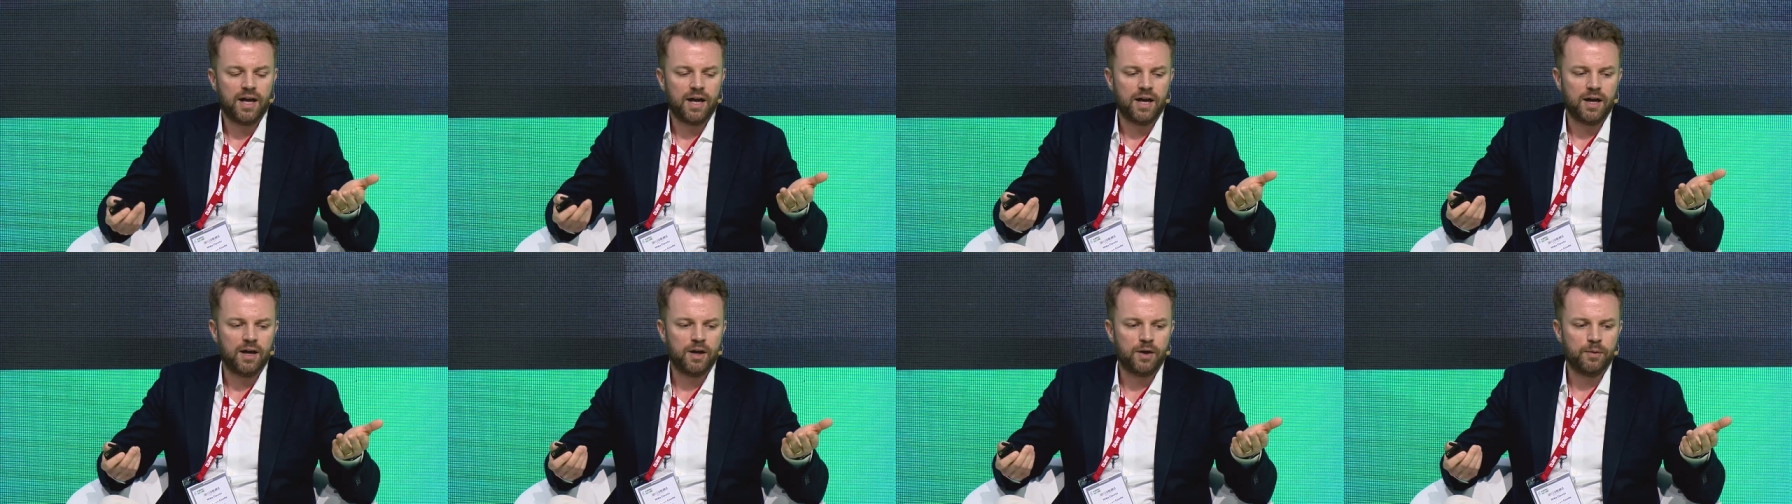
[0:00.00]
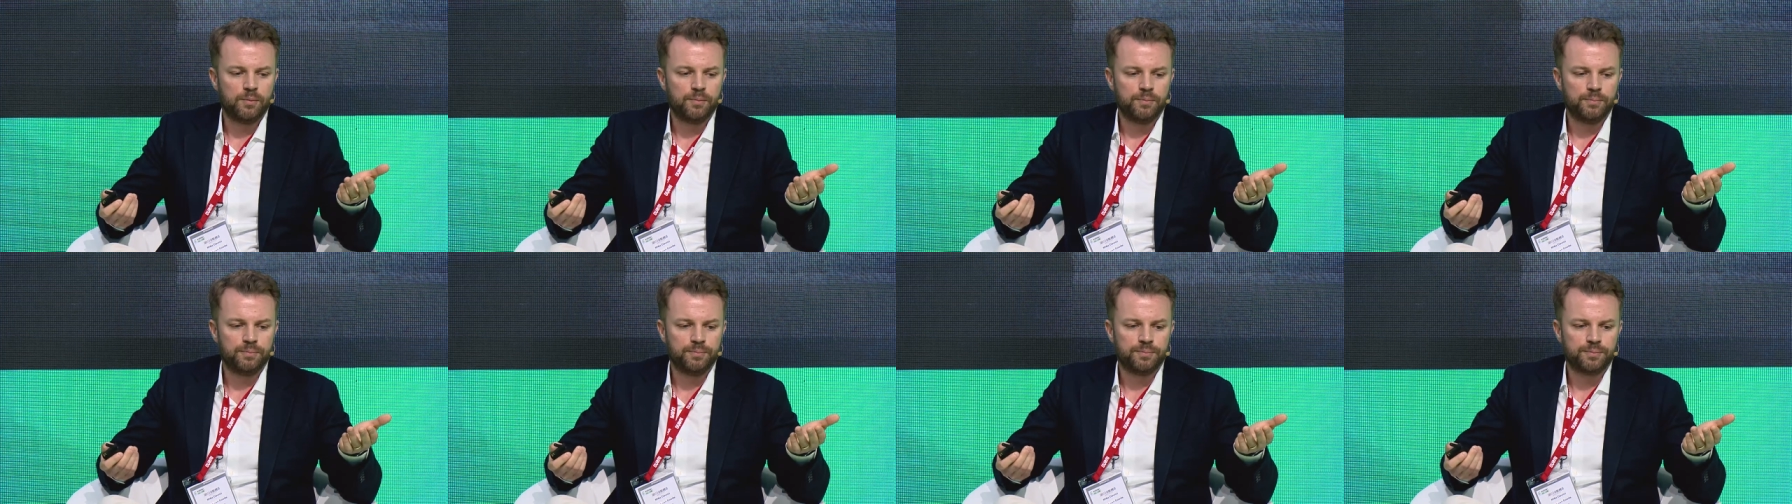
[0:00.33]

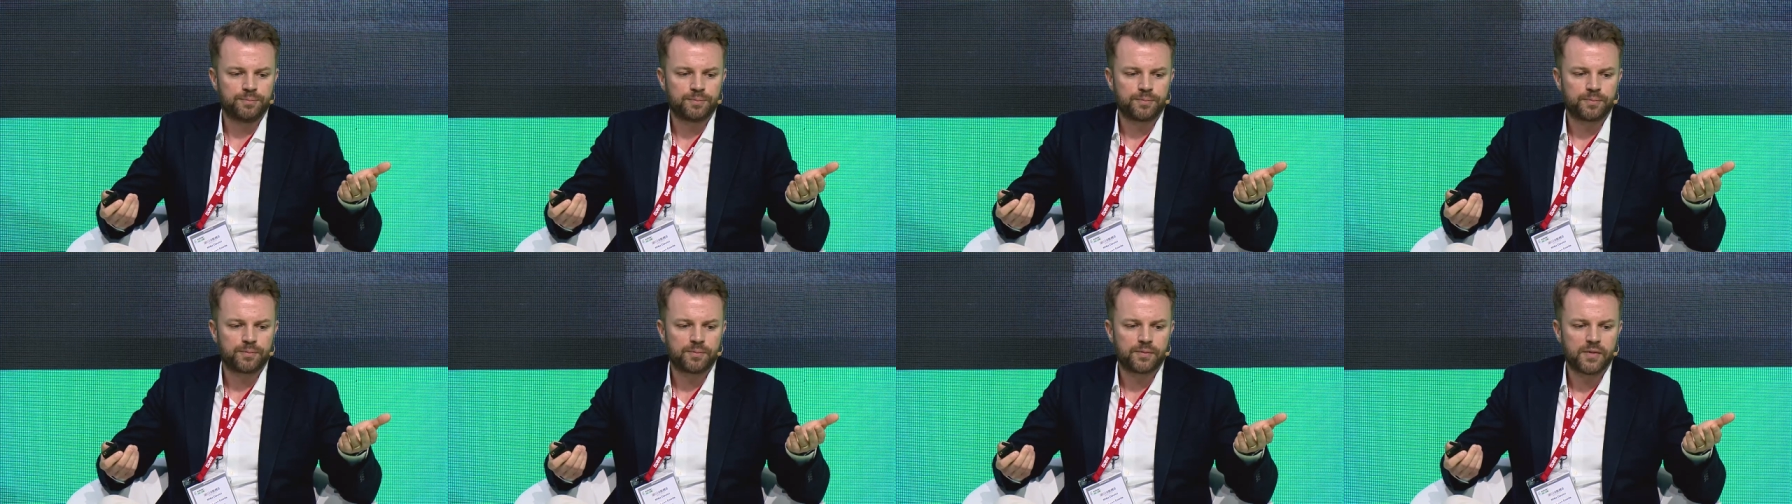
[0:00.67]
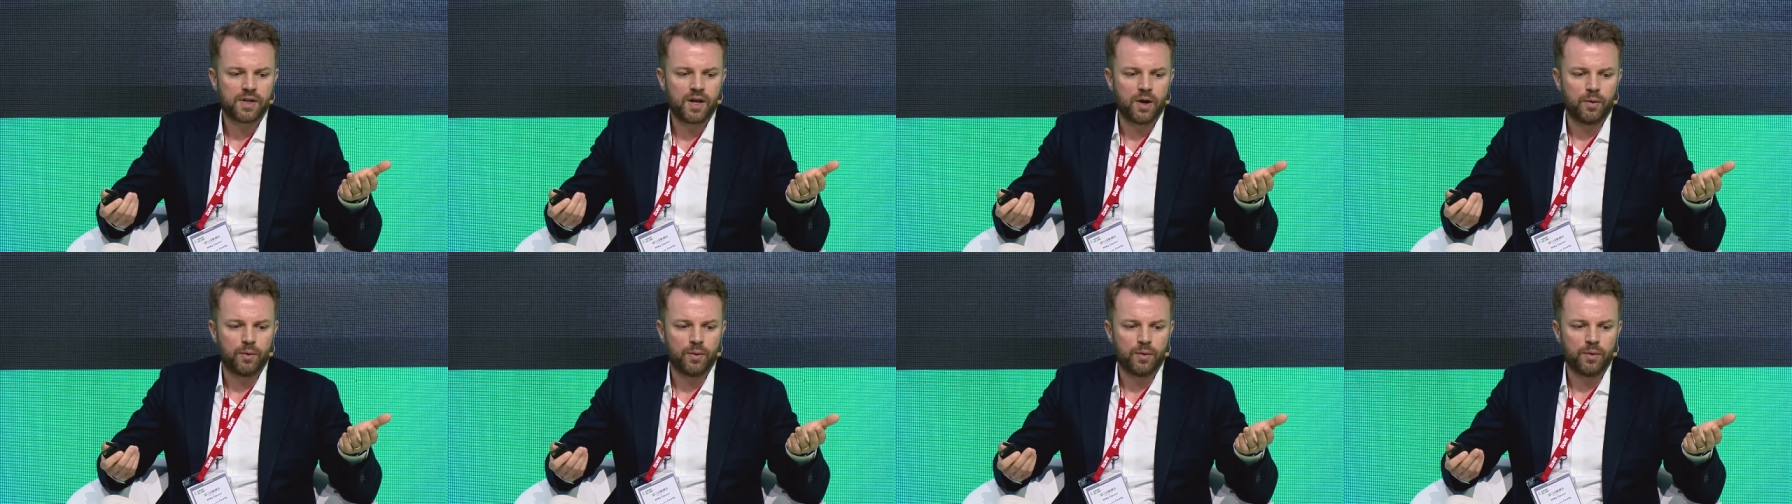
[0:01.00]
Um,
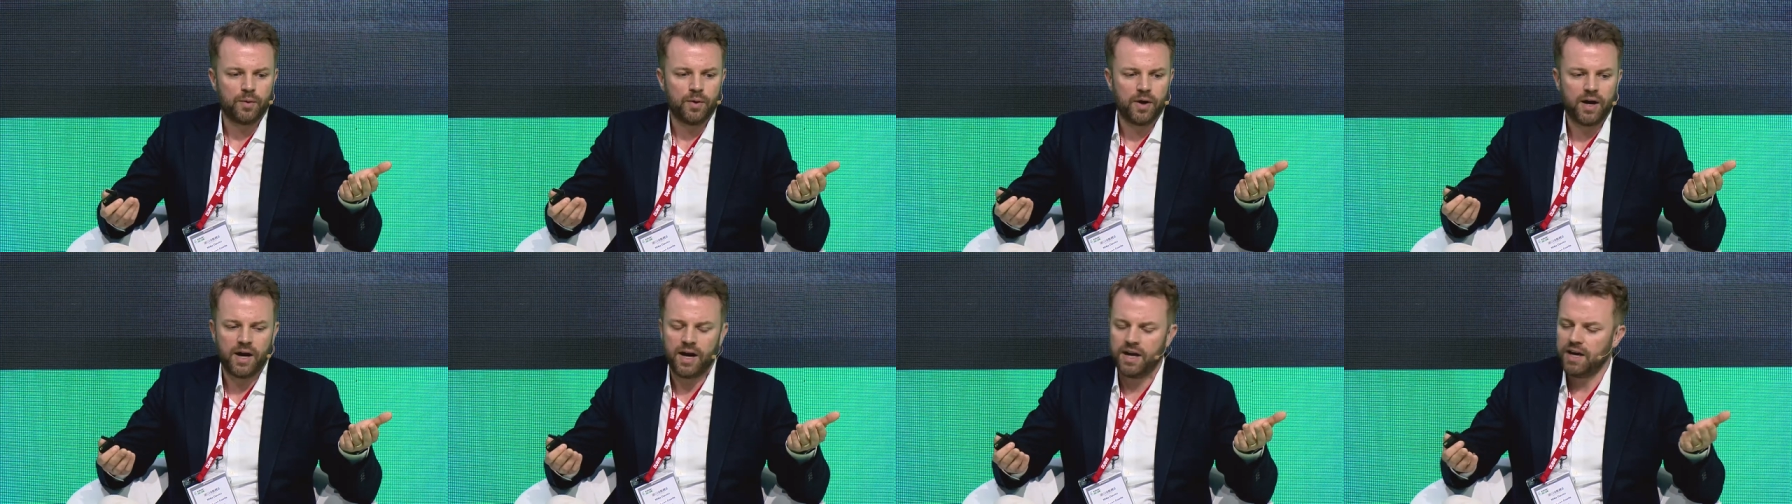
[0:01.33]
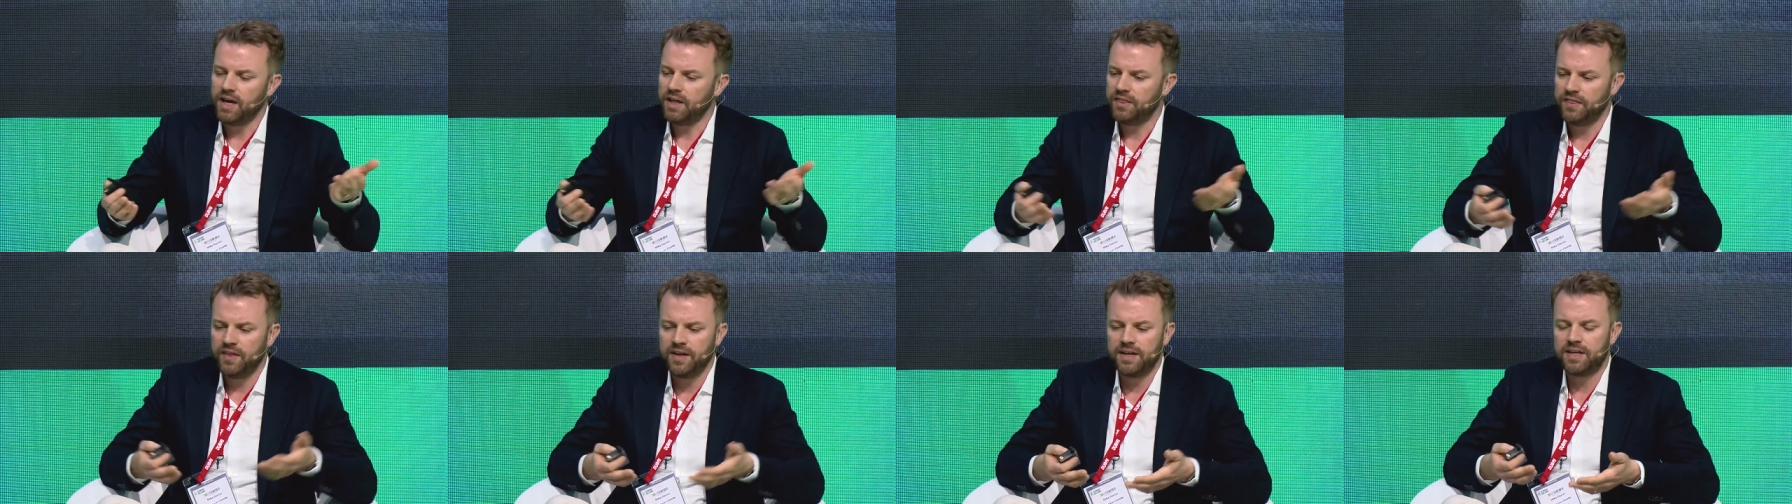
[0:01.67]
and
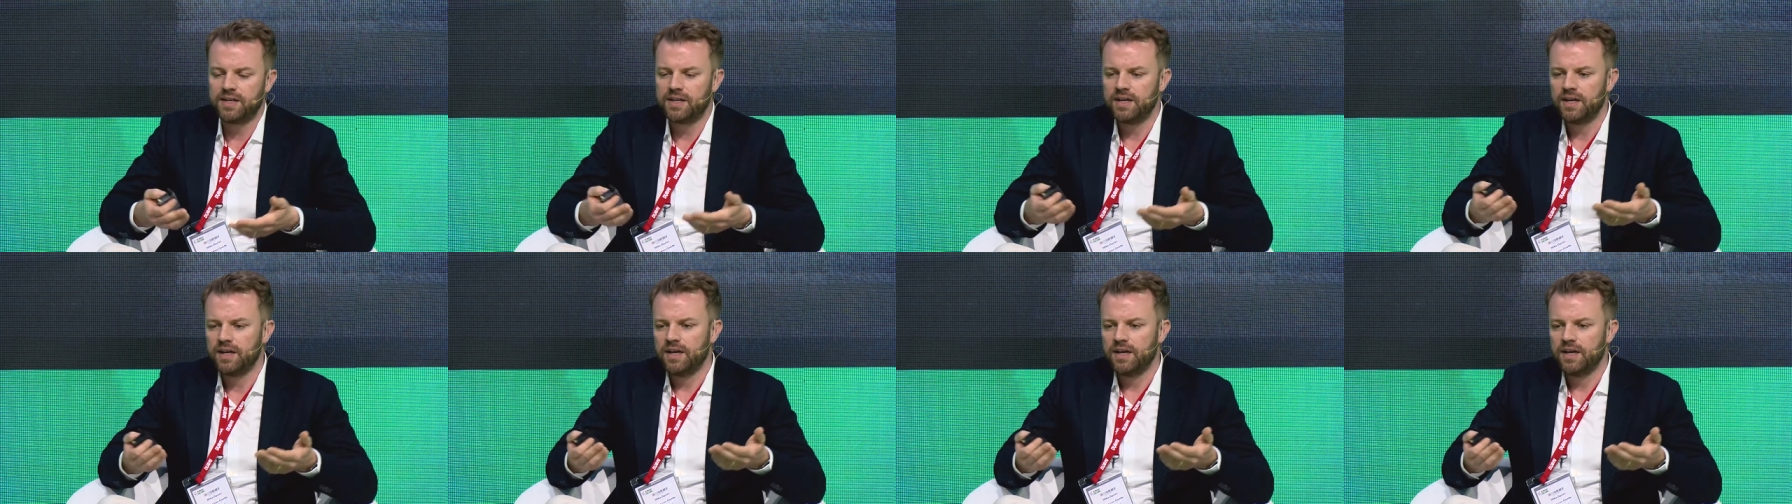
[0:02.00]
I think